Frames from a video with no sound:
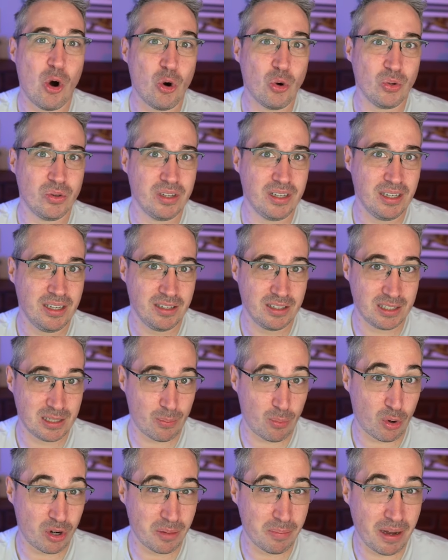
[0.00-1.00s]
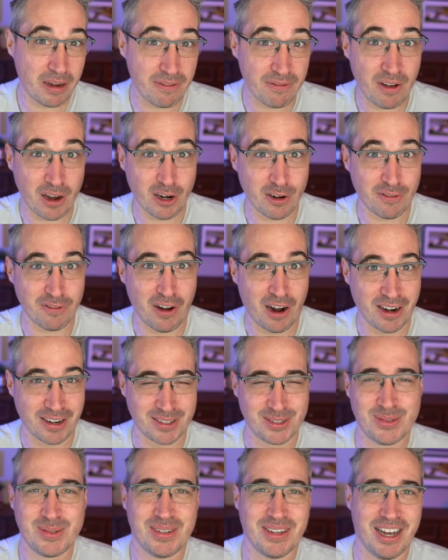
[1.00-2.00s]
only is supported by
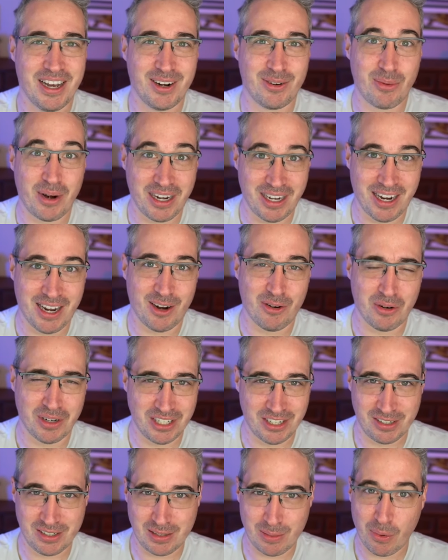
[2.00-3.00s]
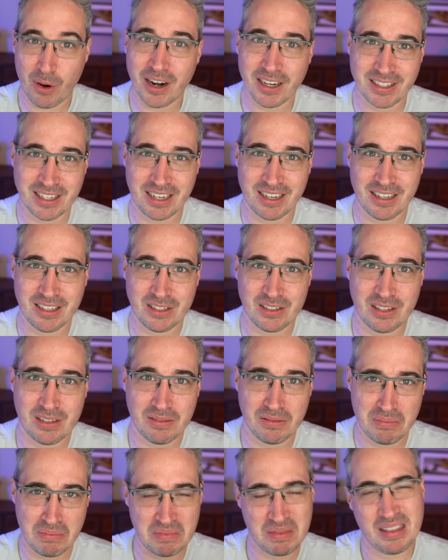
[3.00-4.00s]
Firefox uh, right now, which is surprising because
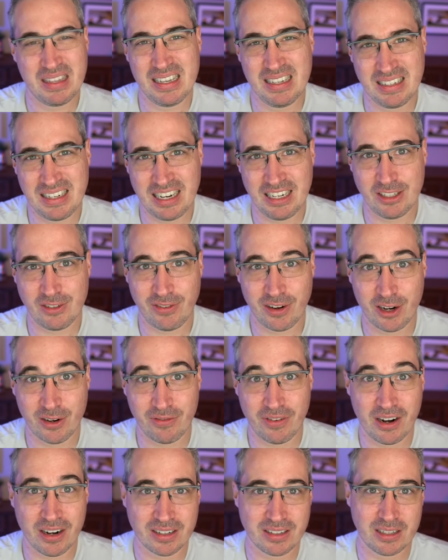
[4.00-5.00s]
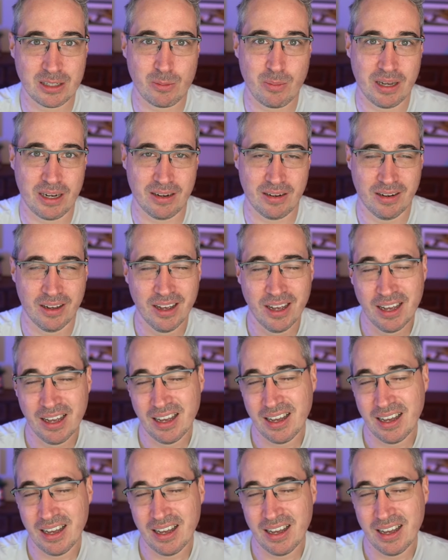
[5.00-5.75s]
these days Firefox has been